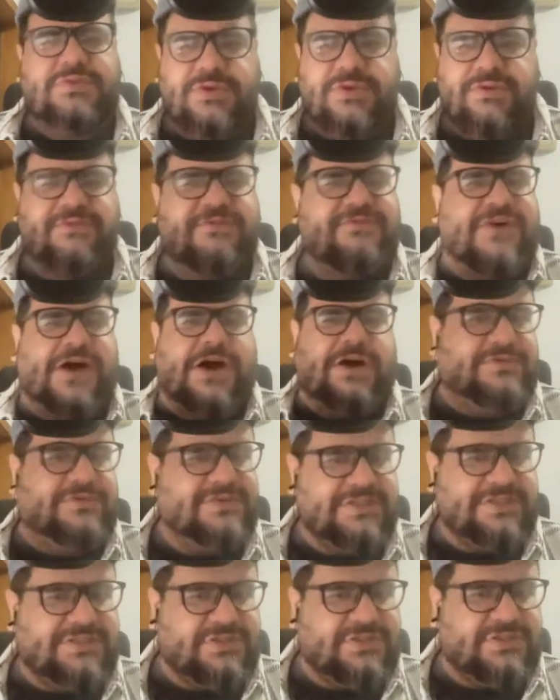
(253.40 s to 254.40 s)

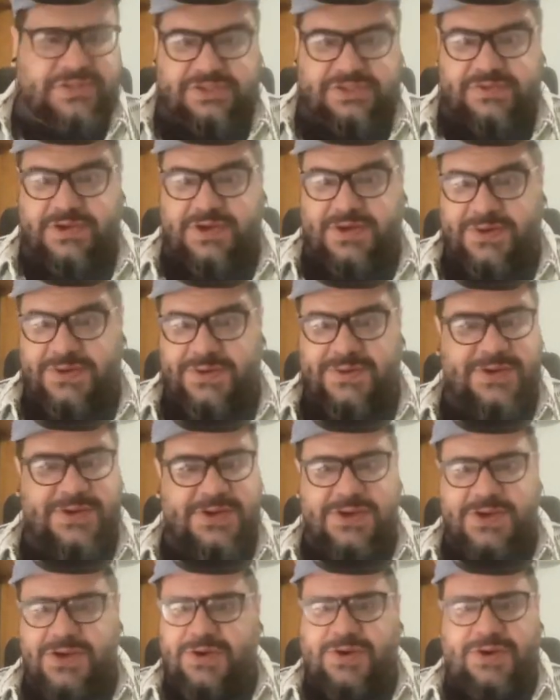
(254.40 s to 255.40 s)
found in Twitter,
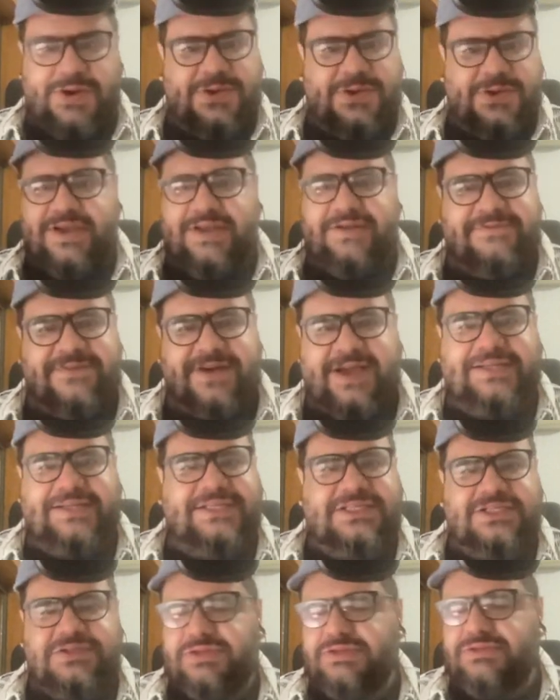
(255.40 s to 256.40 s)
or you can
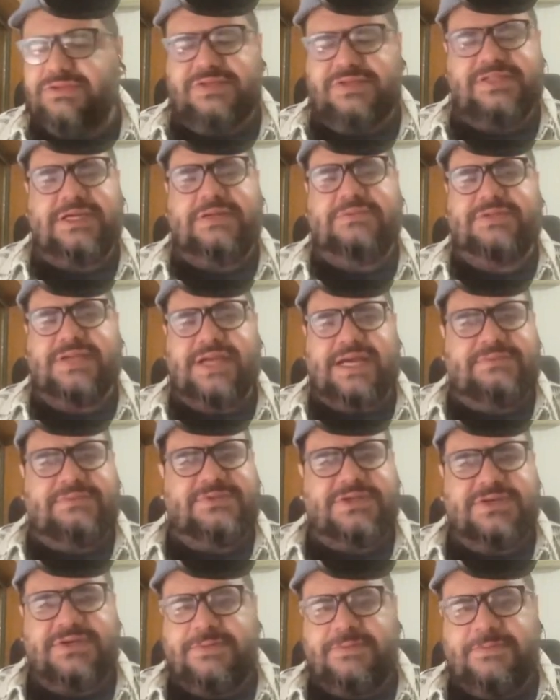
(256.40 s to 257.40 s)
find in Twitter
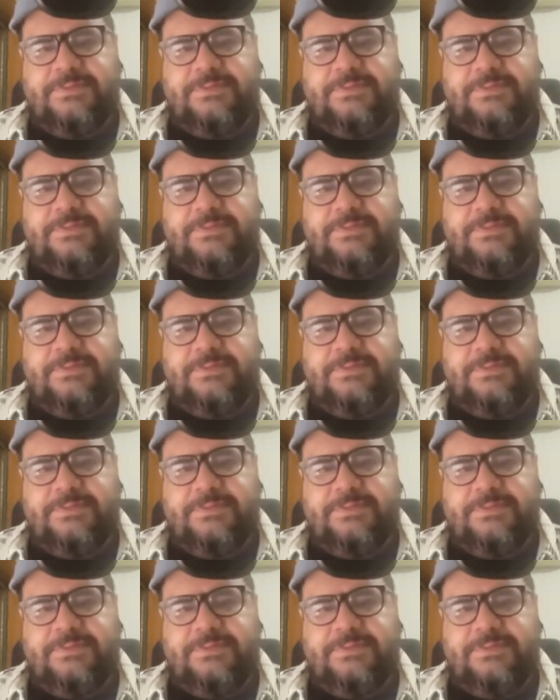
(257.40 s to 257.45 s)
sometimes. So